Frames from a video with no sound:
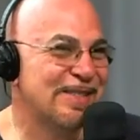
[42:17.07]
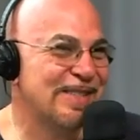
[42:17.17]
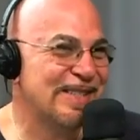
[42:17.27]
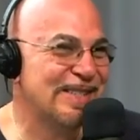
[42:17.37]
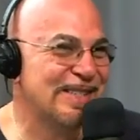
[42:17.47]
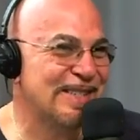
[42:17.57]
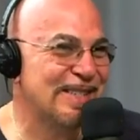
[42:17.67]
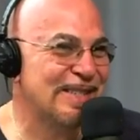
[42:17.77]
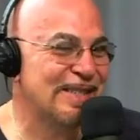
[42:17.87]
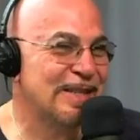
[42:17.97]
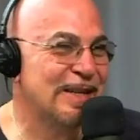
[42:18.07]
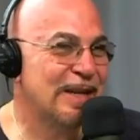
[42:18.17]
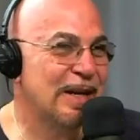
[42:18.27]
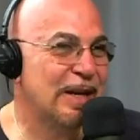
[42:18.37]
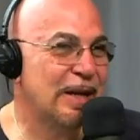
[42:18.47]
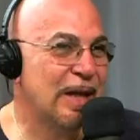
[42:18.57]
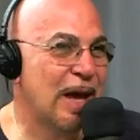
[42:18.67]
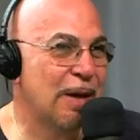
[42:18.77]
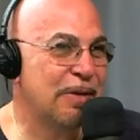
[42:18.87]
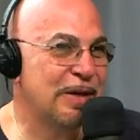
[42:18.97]
history is is
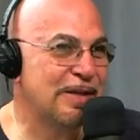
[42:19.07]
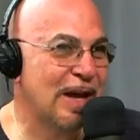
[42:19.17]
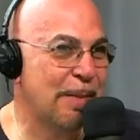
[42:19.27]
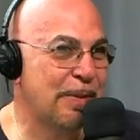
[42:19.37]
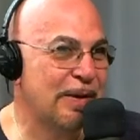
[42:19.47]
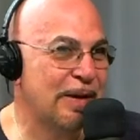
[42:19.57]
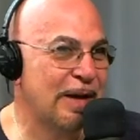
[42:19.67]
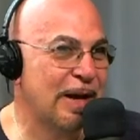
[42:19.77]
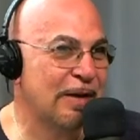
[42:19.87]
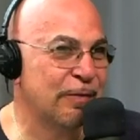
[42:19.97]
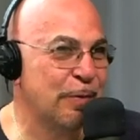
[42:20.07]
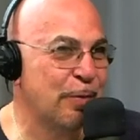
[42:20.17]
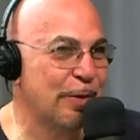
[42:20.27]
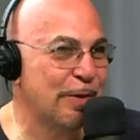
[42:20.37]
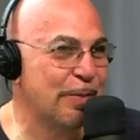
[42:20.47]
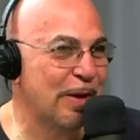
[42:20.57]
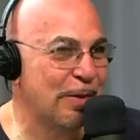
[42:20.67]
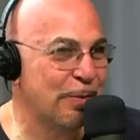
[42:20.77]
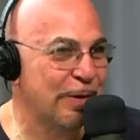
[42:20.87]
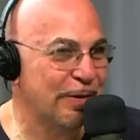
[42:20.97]
how things happen as reported
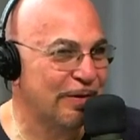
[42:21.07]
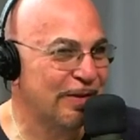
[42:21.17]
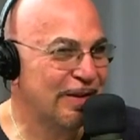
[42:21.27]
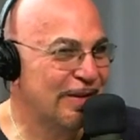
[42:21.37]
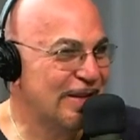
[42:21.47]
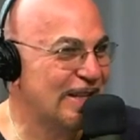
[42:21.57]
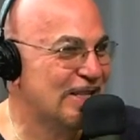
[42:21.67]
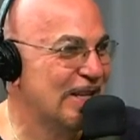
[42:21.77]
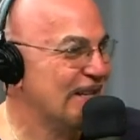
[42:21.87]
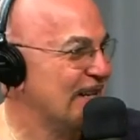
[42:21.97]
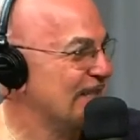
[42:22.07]
by the winners. I that's, had this